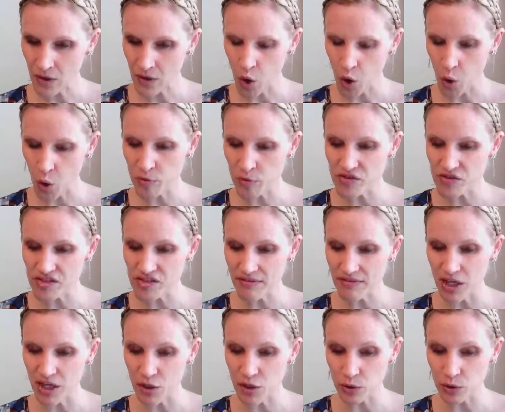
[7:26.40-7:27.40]
Almost
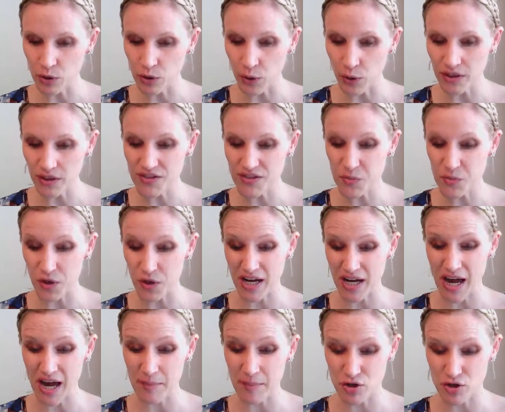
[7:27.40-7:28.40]
700 Loyalists were
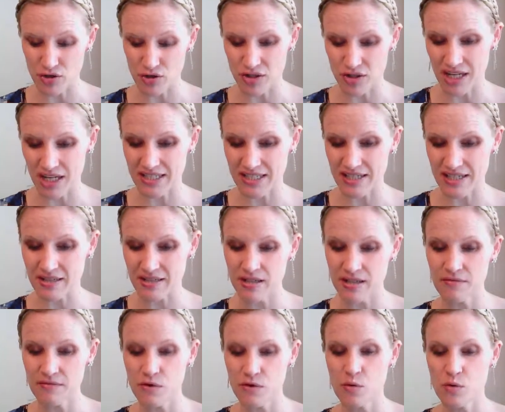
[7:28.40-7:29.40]
captured, a dozen
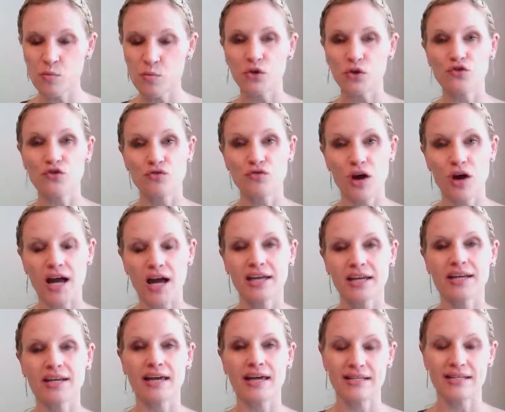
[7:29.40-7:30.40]
of whom were tried
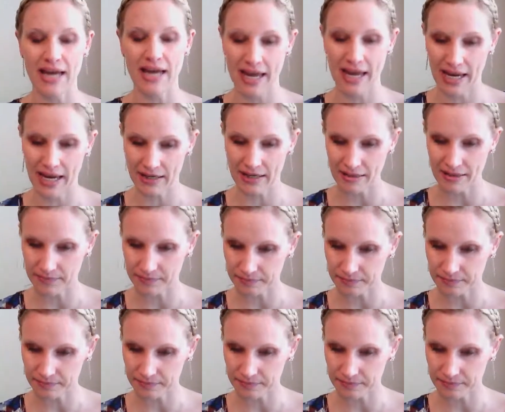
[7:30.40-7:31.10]
and hanged.